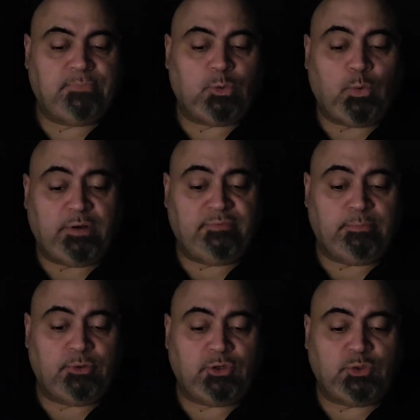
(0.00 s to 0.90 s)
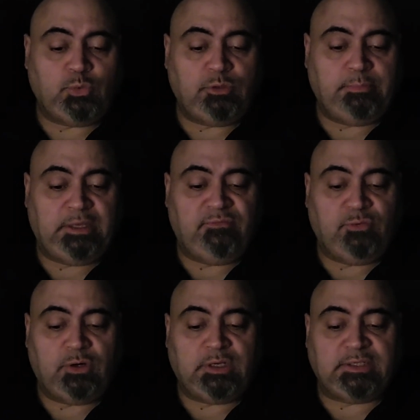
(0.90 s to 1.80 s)
One of the birds will be
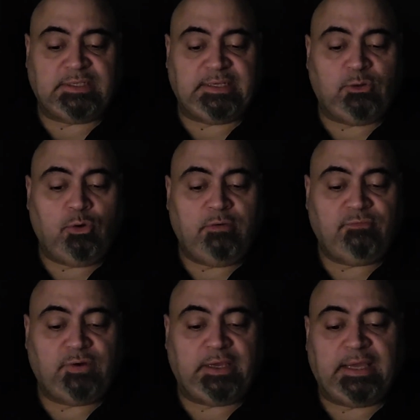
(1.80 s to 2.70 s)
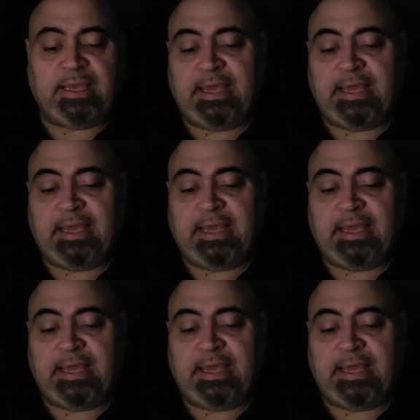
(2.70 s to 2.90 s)
for a sin offering,